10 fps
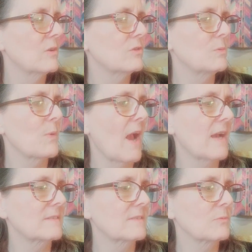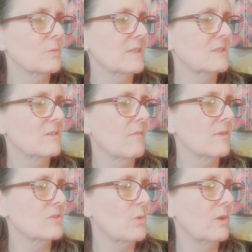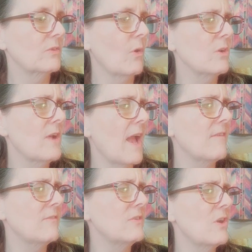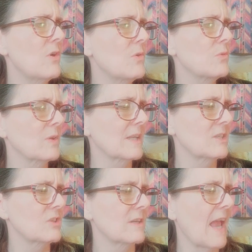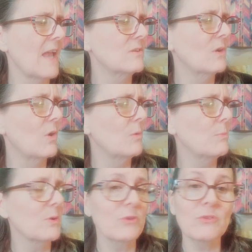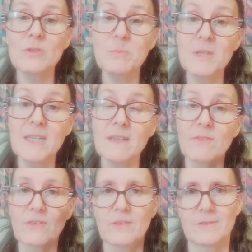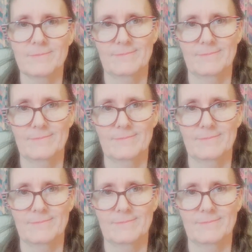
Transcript: To practice the religion of their choice or to have no religion and to hold personal beliefs.